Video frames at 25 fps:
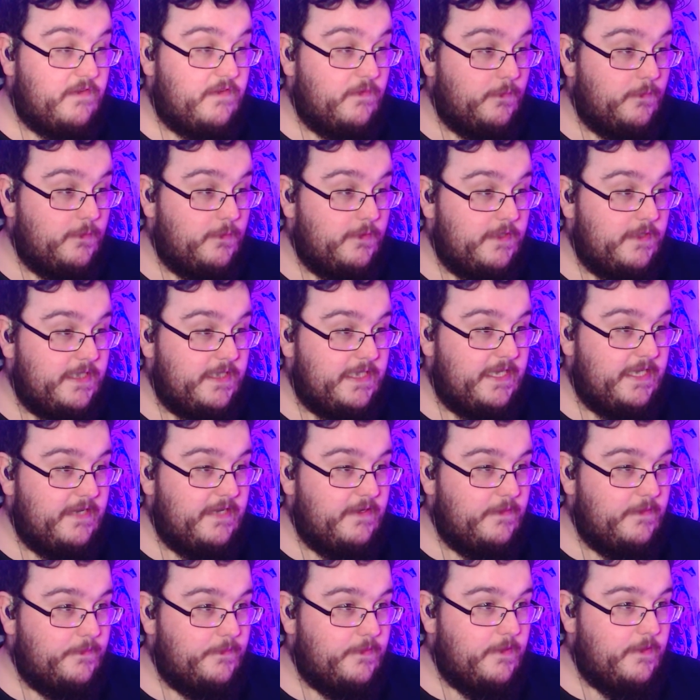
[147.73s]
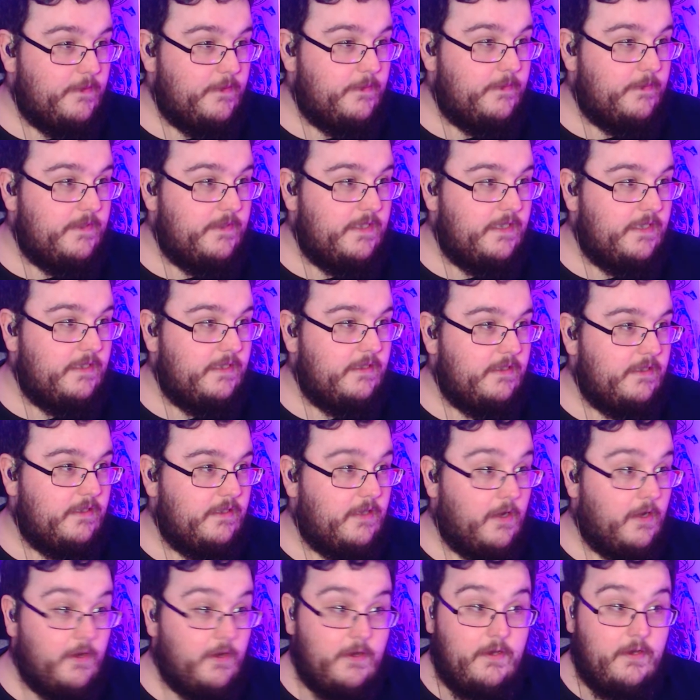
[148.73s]
Wars set up, probably?
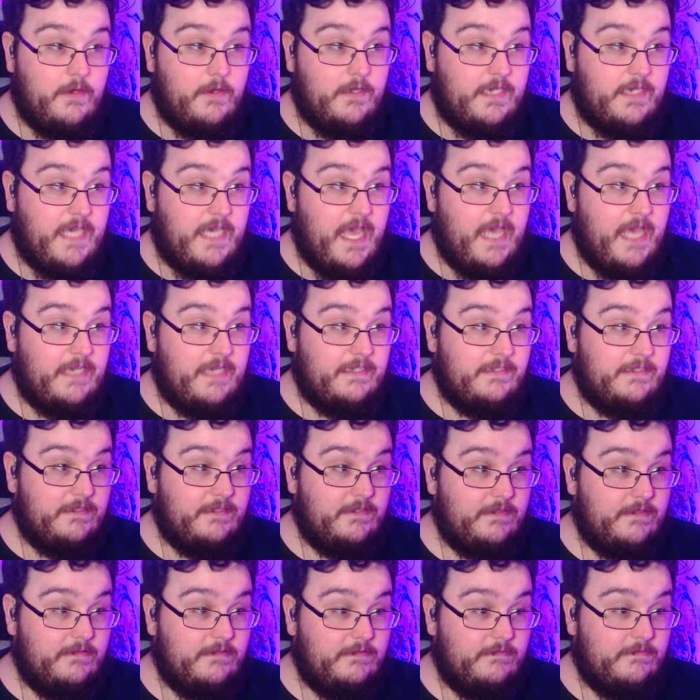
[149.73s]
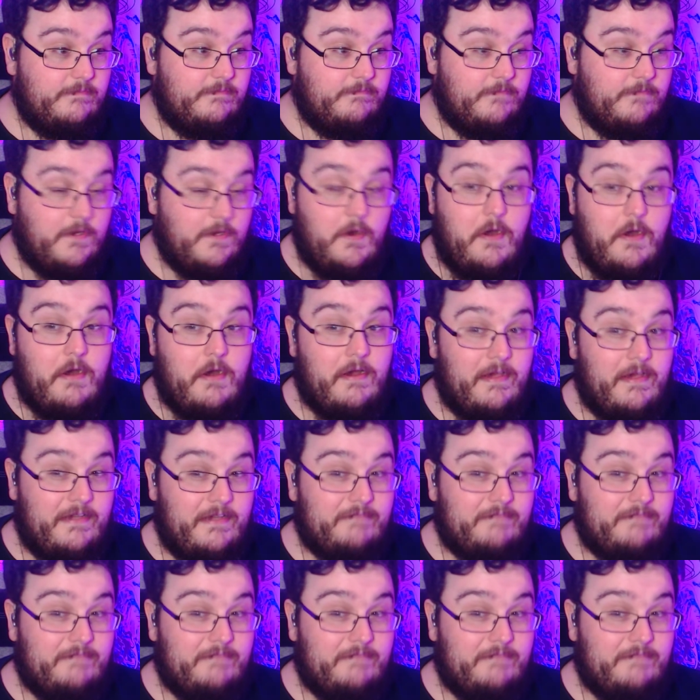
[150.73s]
Okay. Alright.